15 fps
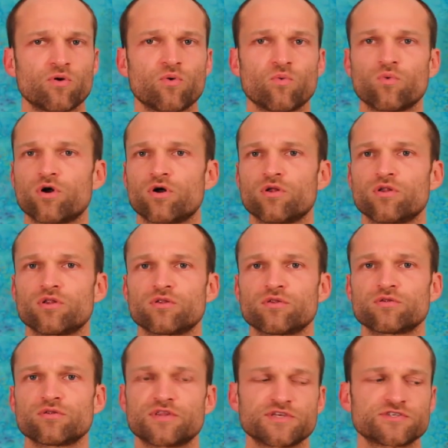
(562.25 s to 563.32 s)
well,
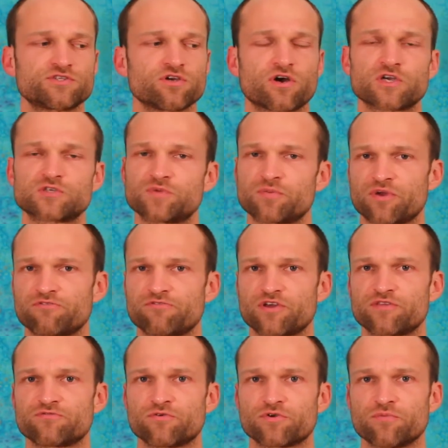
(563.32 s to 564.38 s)
this dog has been my
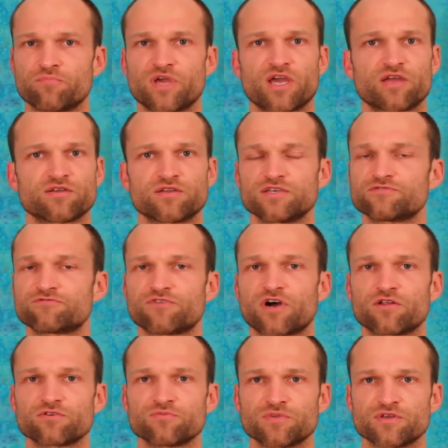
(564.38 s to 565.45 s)
faithful companion. He's
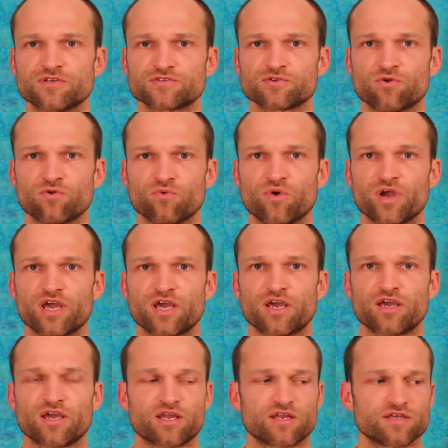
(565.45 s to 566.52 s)
followed me this whole
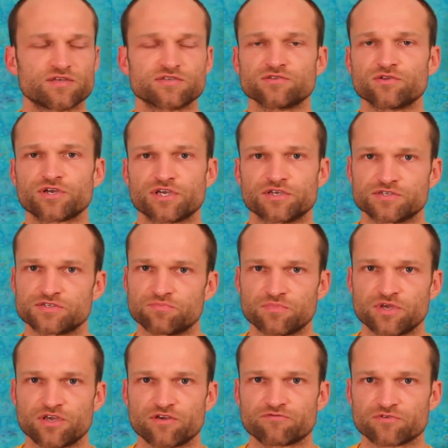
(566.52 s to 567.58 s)
way, and he's looking to
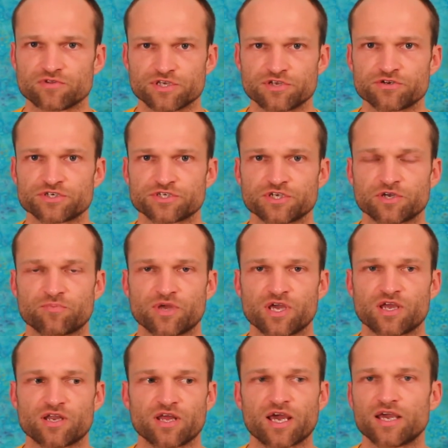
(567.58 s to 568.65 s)
me for leadership,
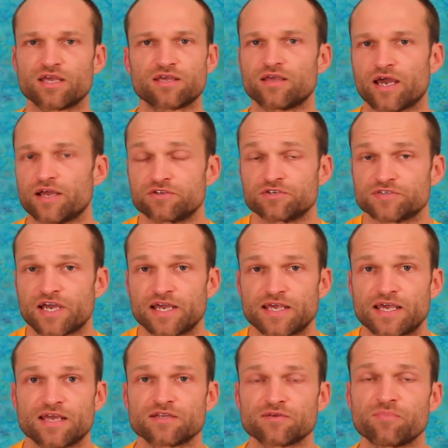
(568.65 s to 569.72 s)
and I
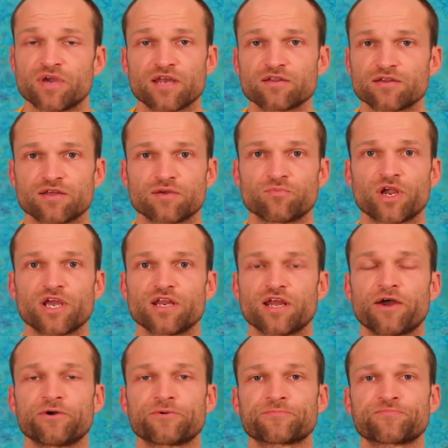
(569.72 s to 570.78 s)
can't abandon him right
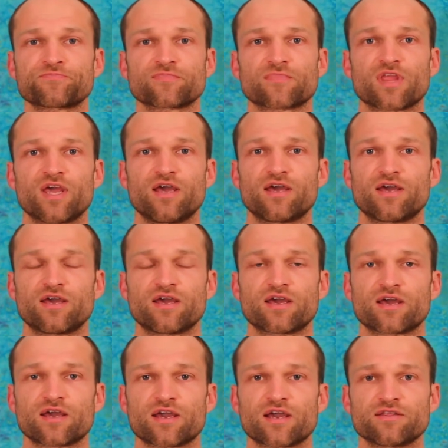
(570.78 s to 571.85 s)
now.
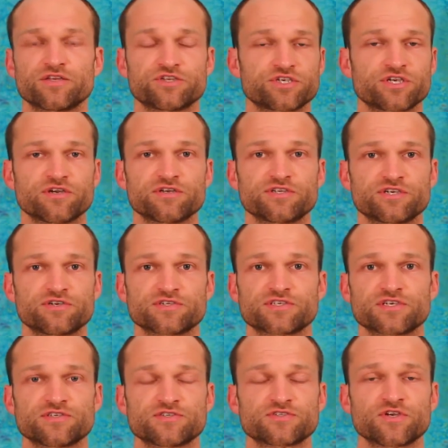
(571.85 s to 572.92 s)
And the charioteer
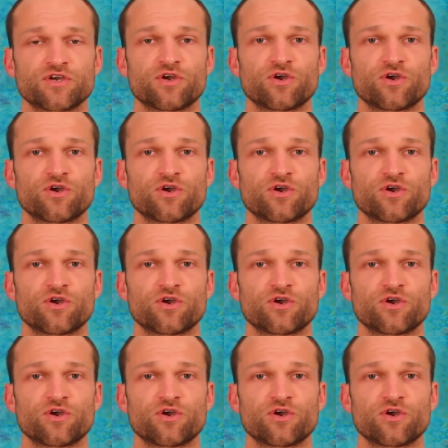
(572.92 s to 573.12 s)
says,